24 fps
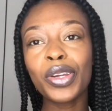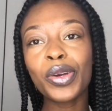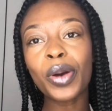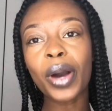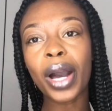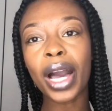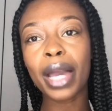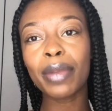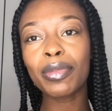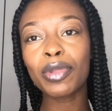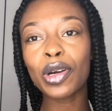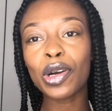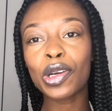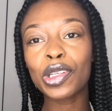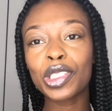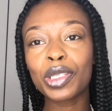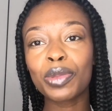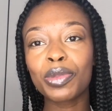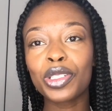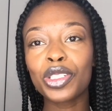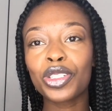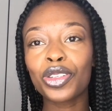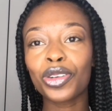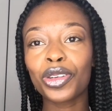I'm going to be
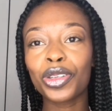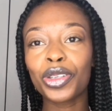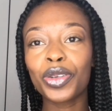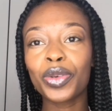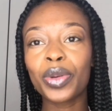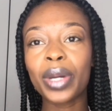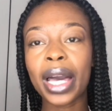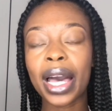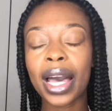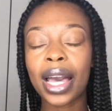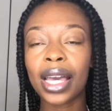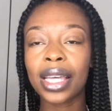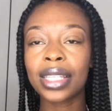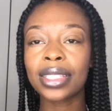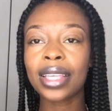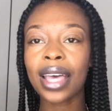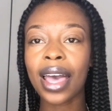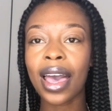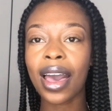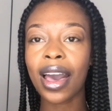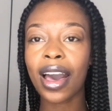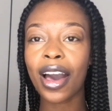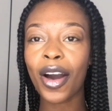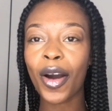showing you guys
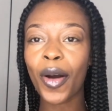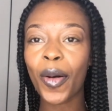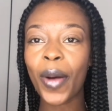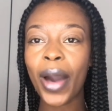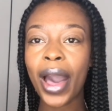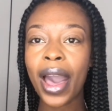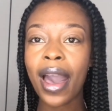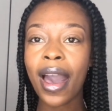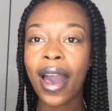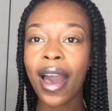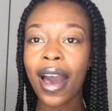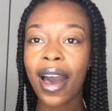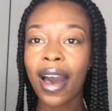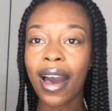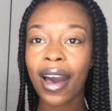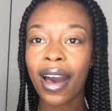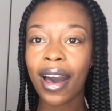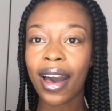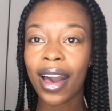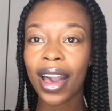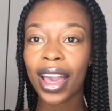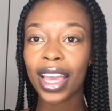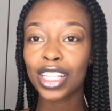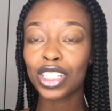how
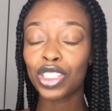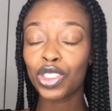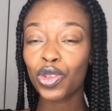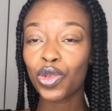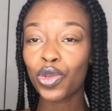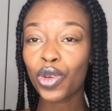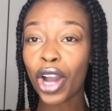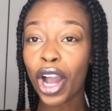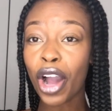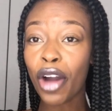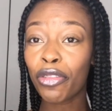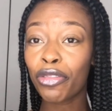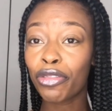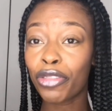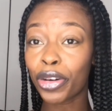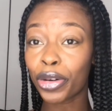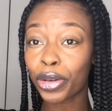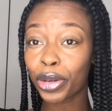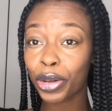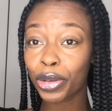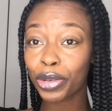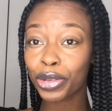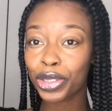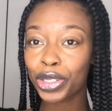I do a photo
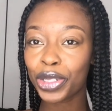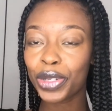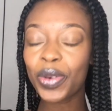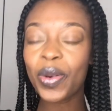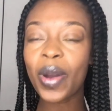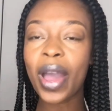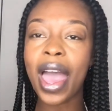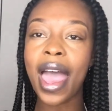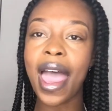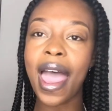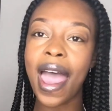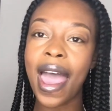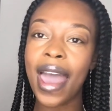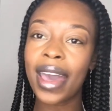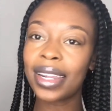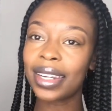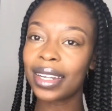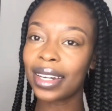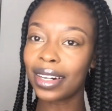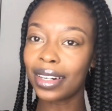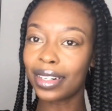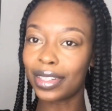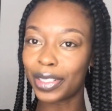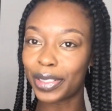shoot at
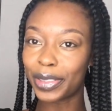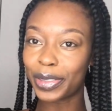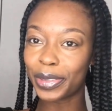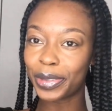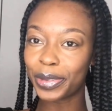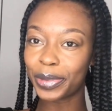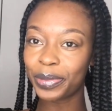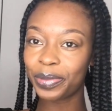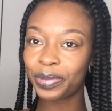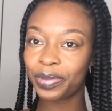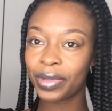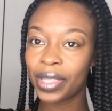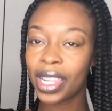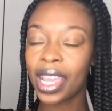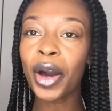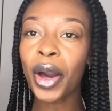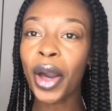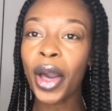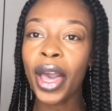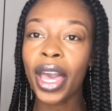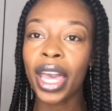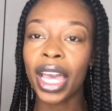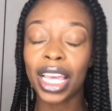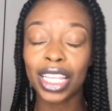home.
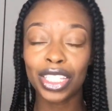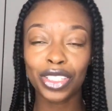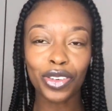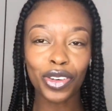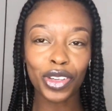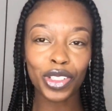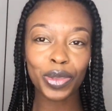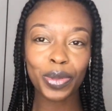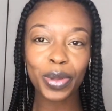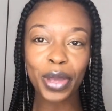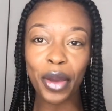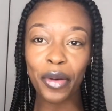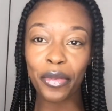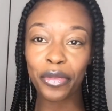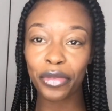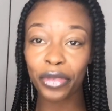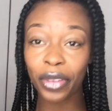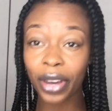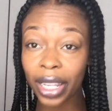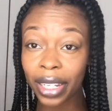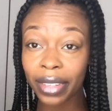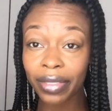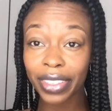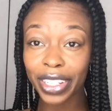It's going to be a
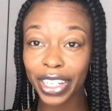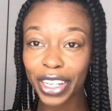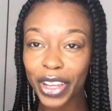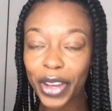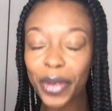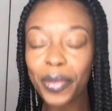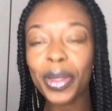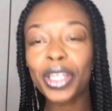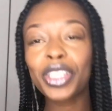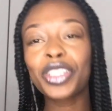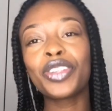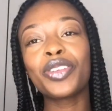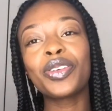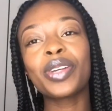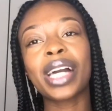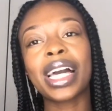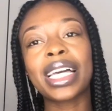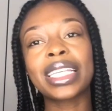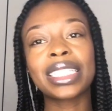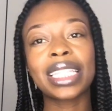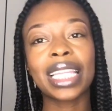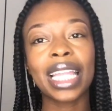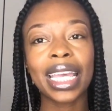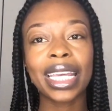fun video. Make sure you guys
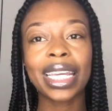like,